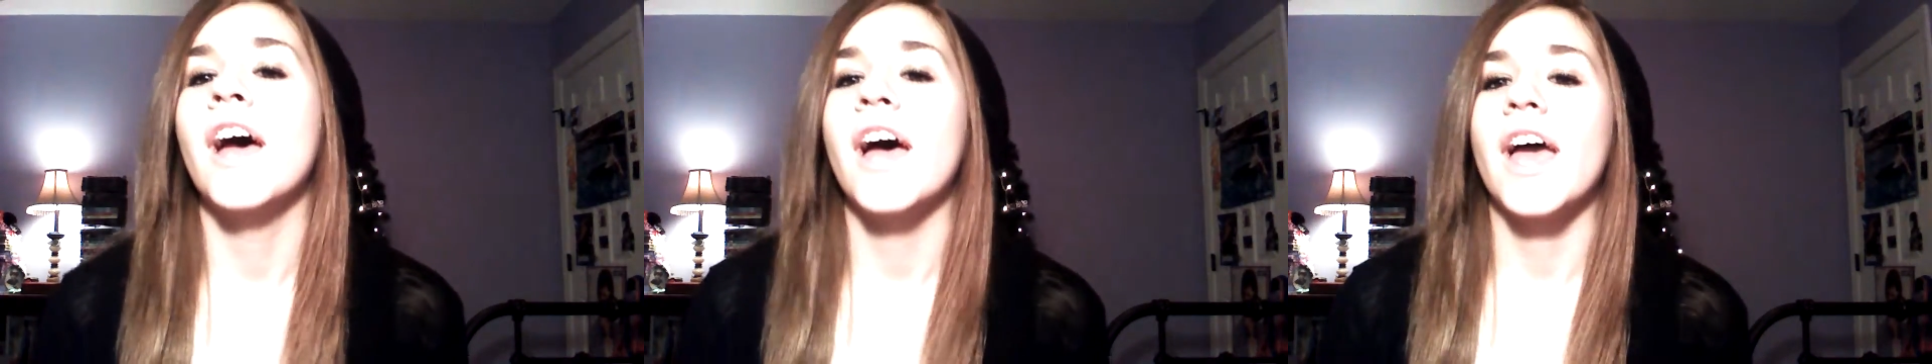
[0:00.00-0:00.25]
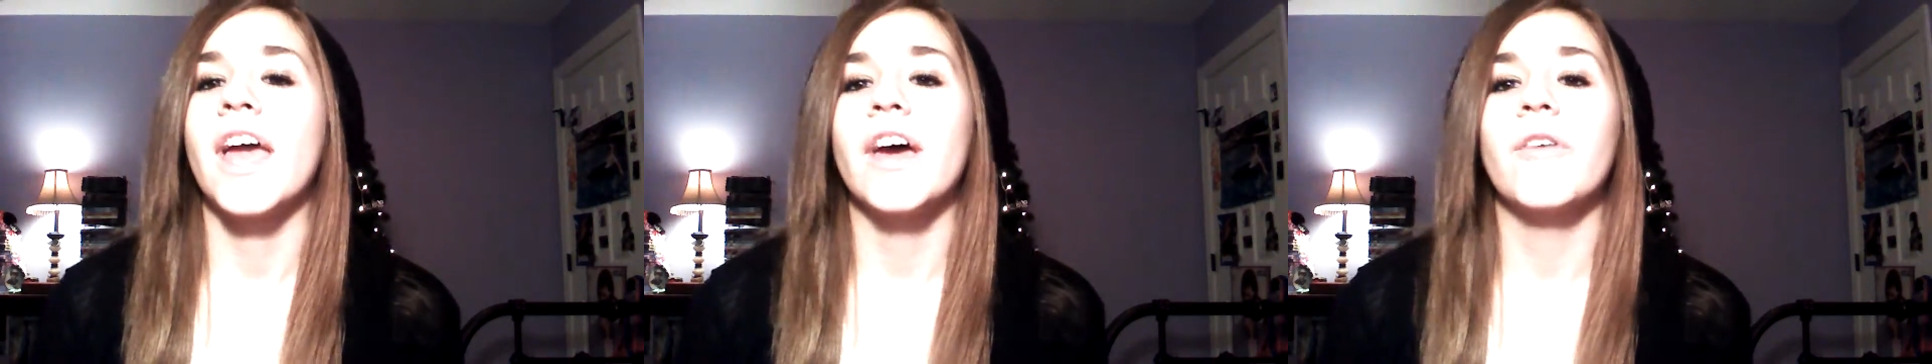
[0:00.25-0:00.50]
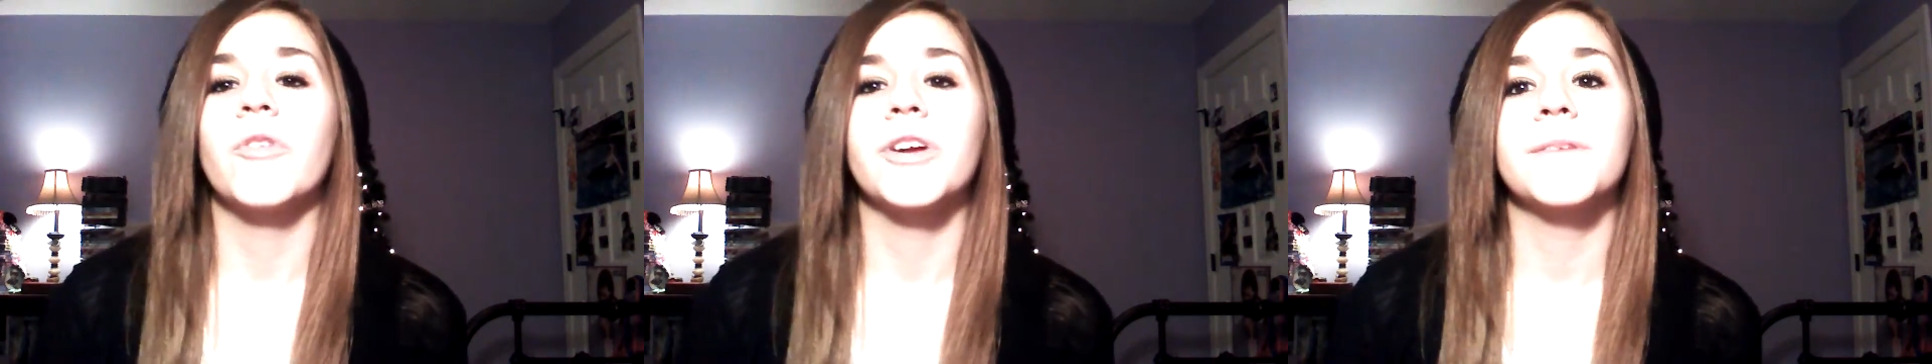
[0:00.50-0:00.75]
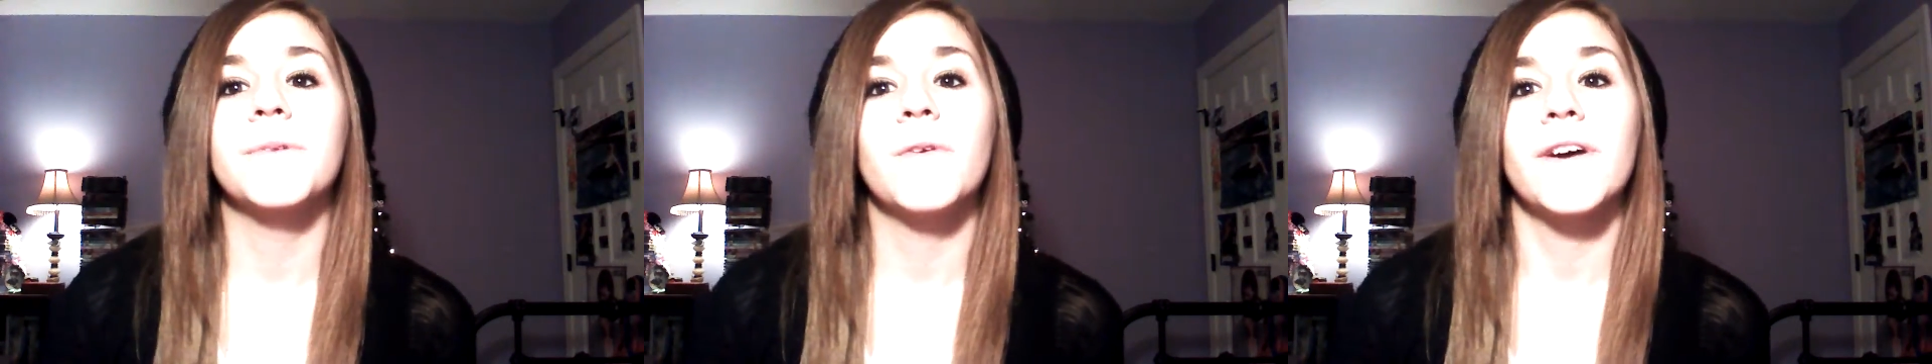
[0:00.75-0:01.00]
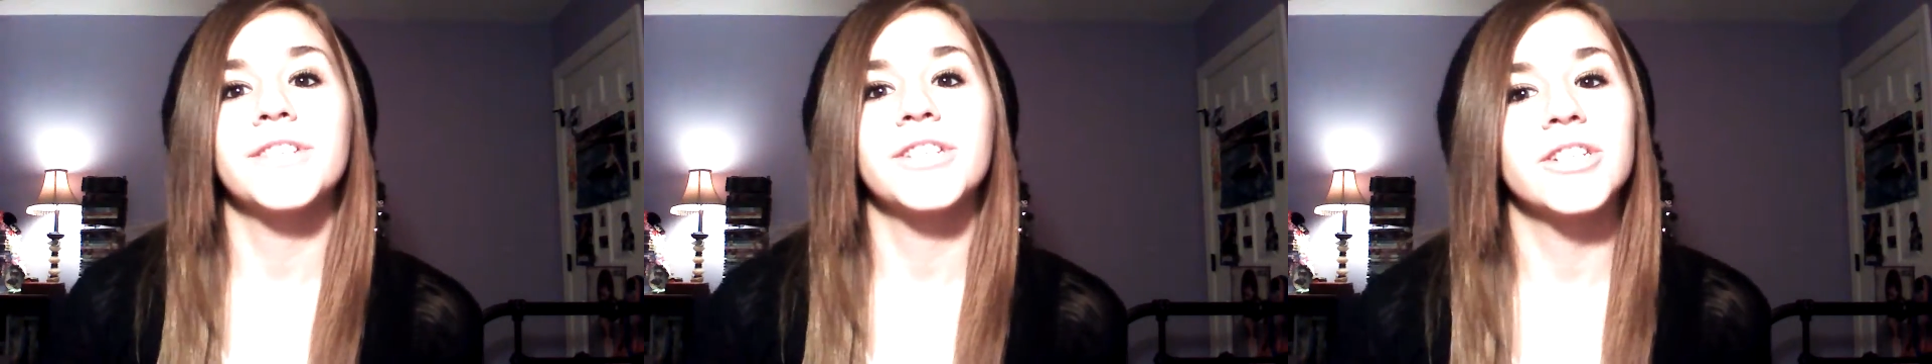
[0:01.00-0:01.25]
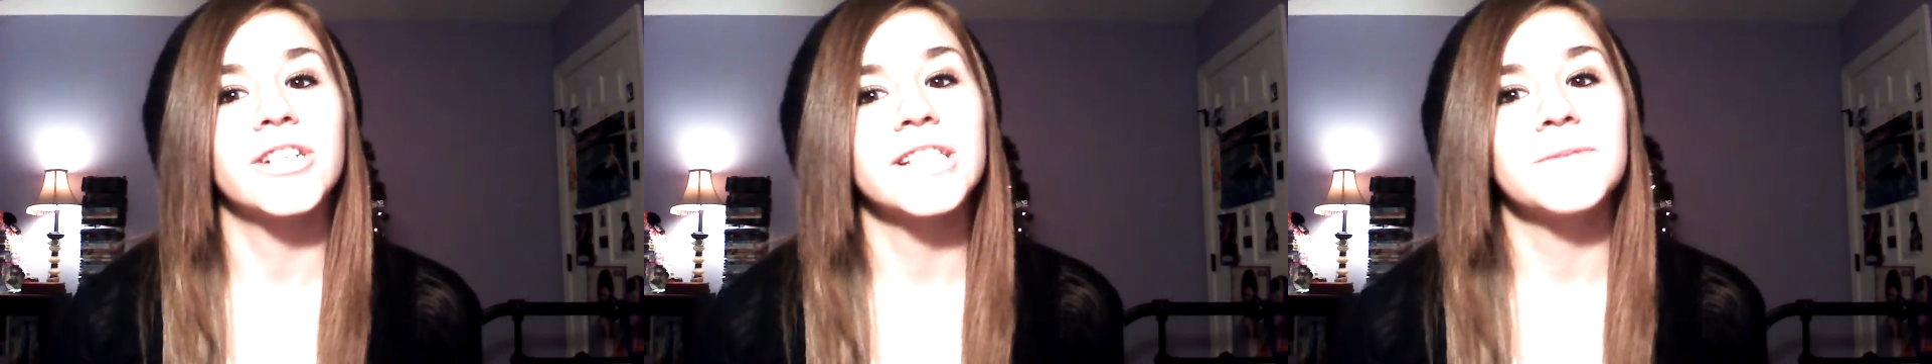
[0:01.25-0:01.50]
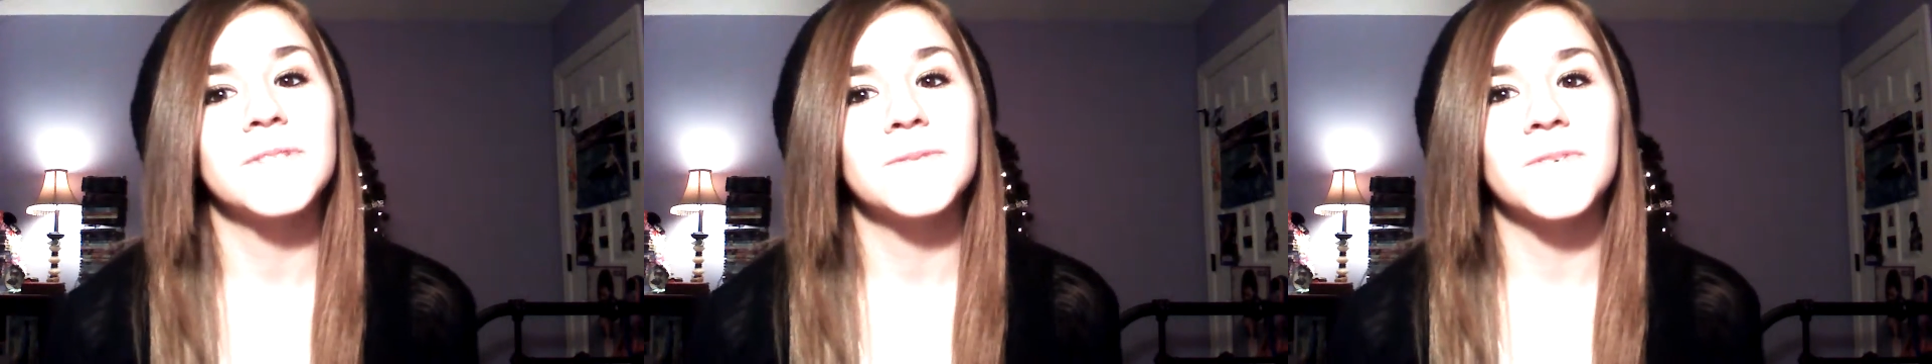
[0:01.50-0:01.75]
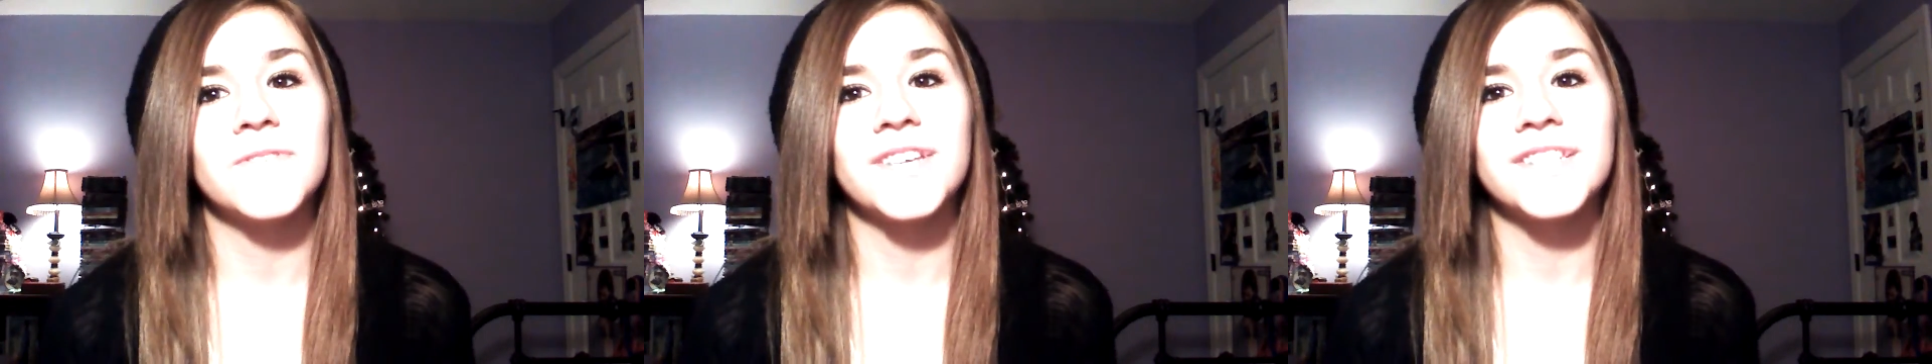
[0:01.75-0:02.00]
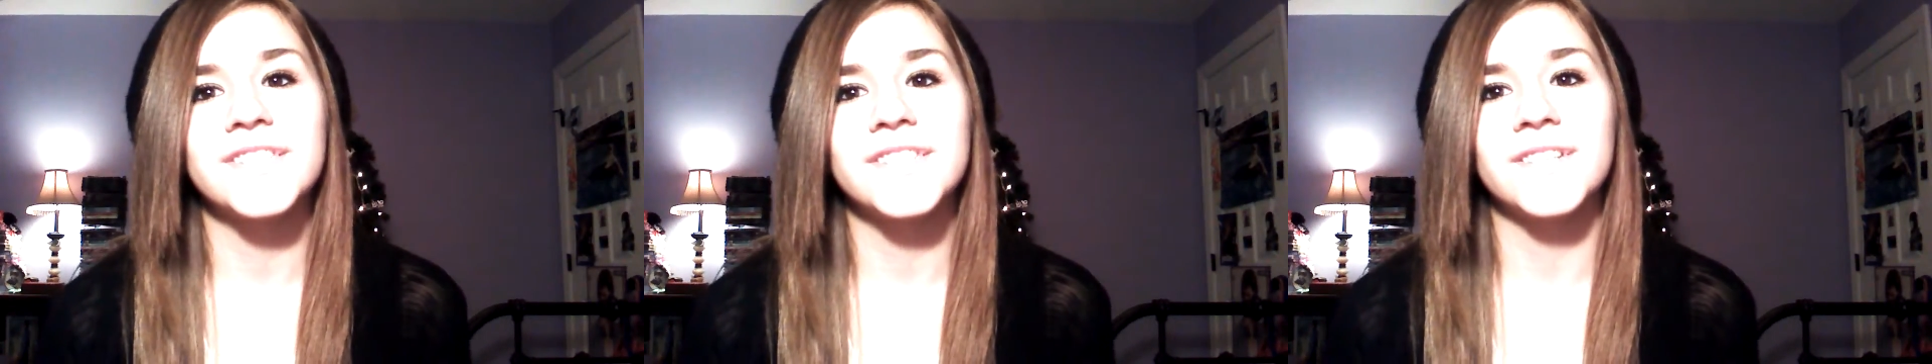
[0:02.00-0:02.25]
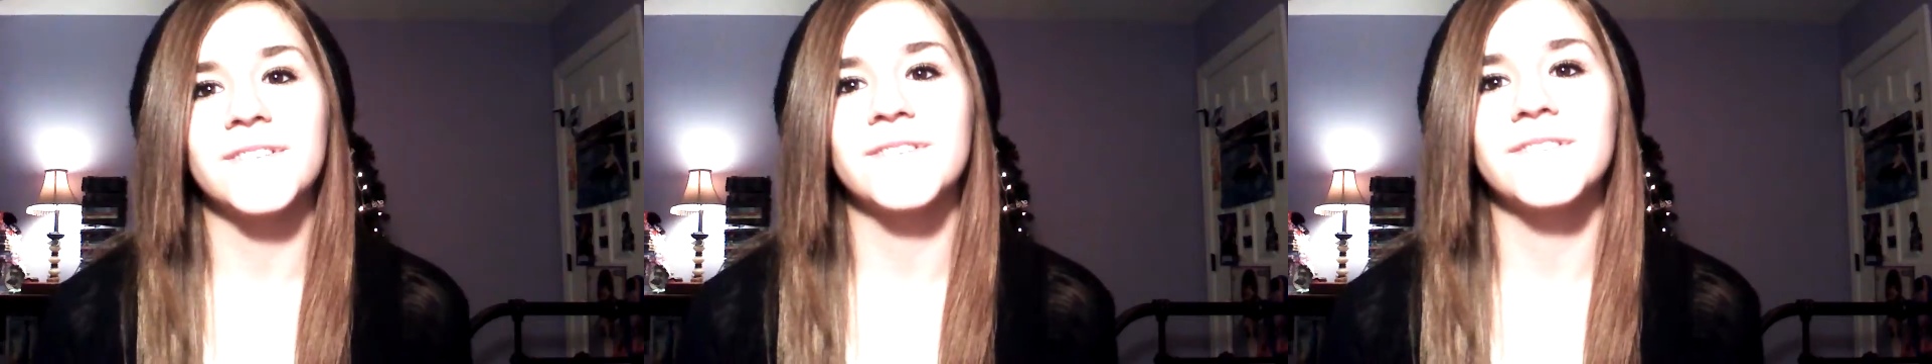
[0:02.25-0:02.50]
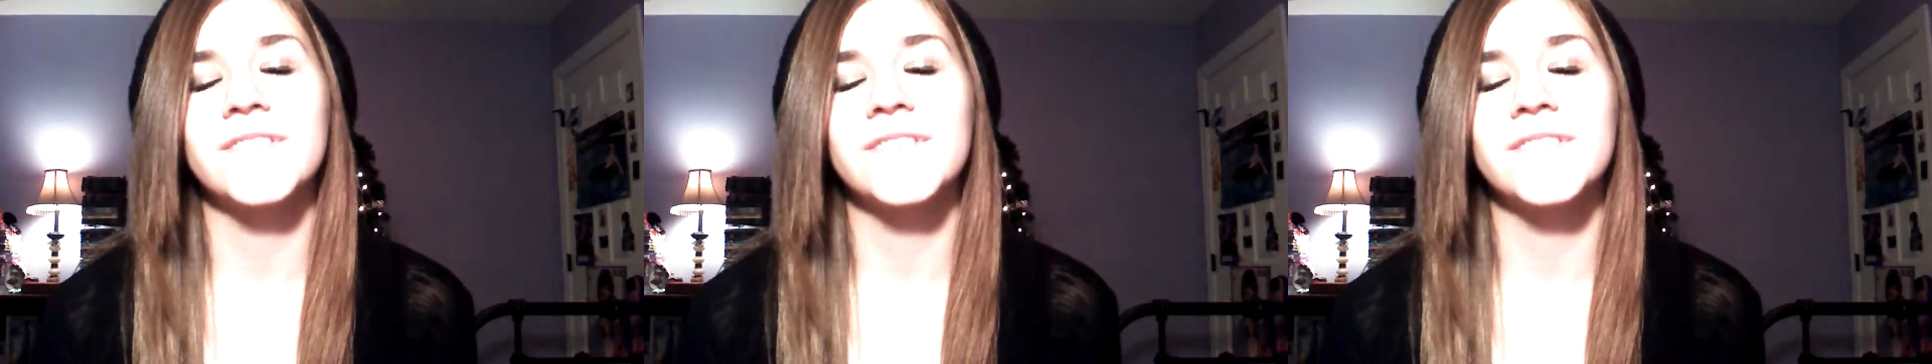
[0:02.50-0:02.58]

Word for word: and we're gonna be watching Christmas movies soon,